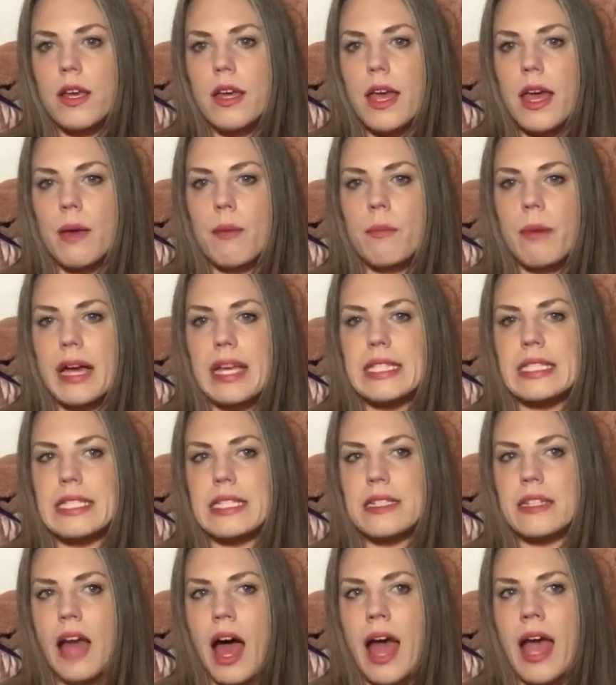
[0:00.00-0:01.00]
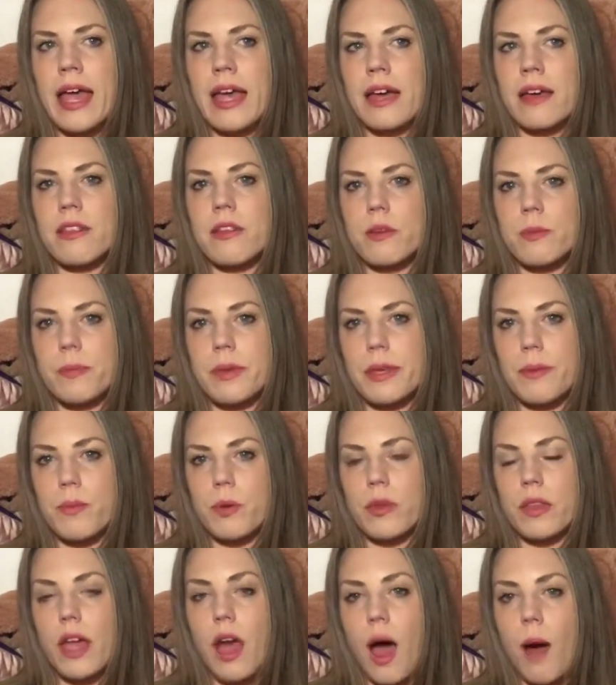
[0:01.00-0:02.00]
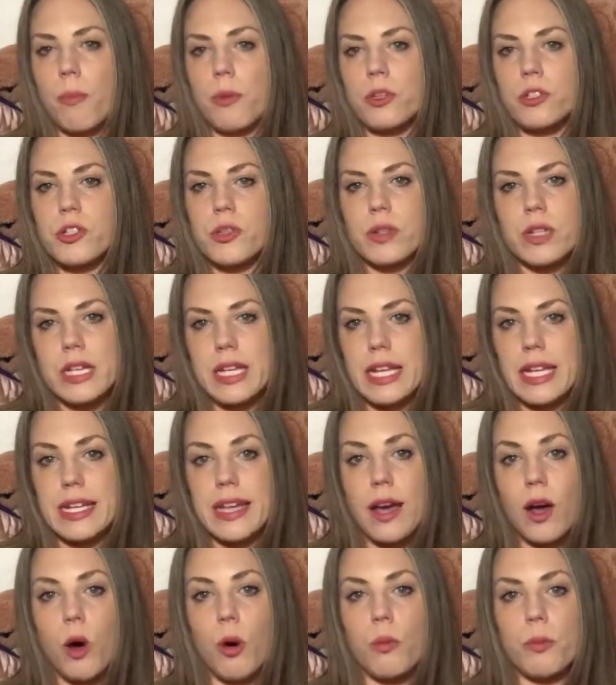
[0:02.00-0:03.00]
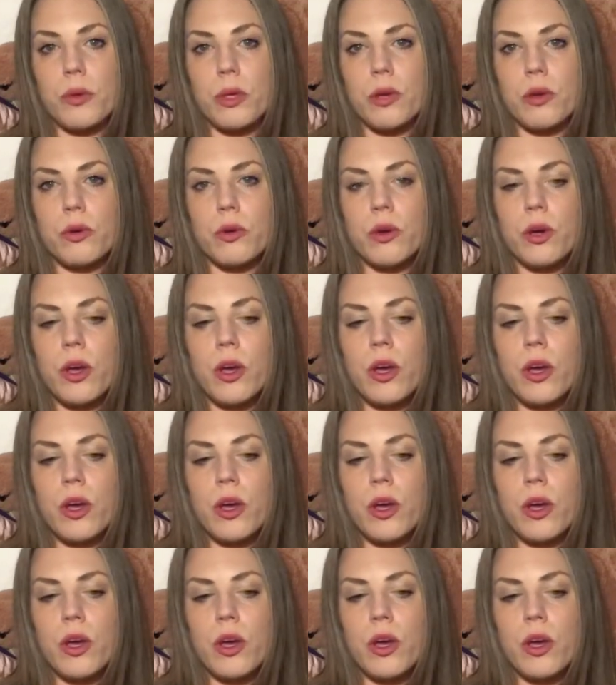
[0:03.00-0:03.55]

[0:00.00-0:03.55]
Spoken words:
And by denying other people the opportunity to help you,